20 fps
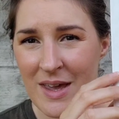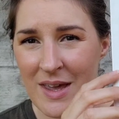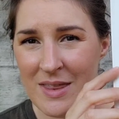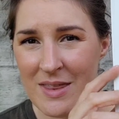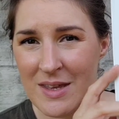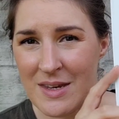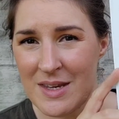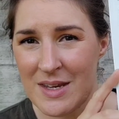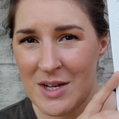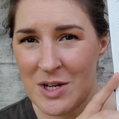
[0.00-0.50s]

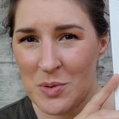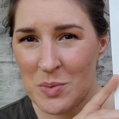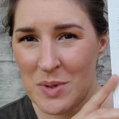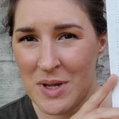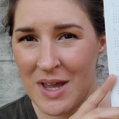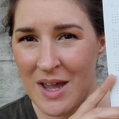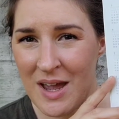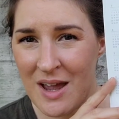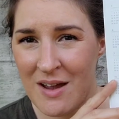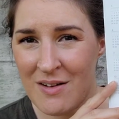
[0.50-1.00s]
And then here
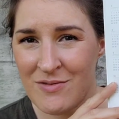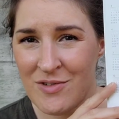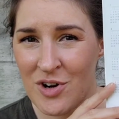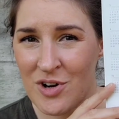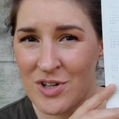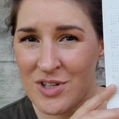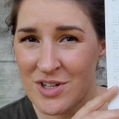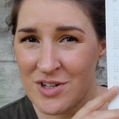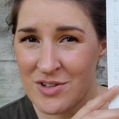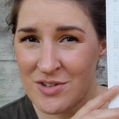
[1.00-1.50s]
we have
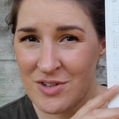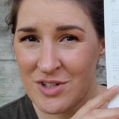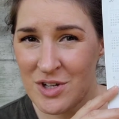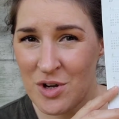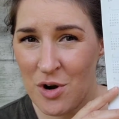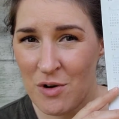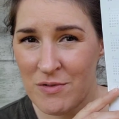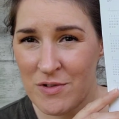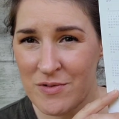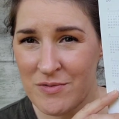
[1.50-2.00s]
our
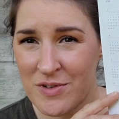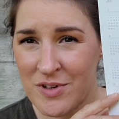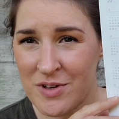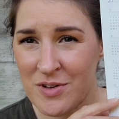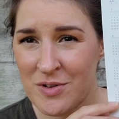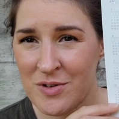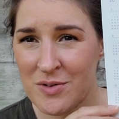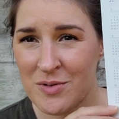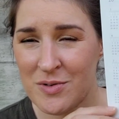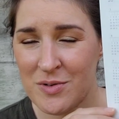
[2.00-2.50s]
yearly
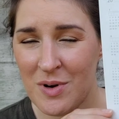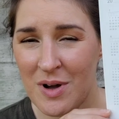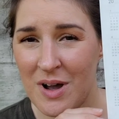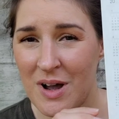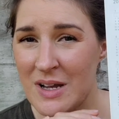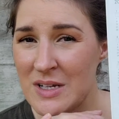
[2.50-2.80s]
overview.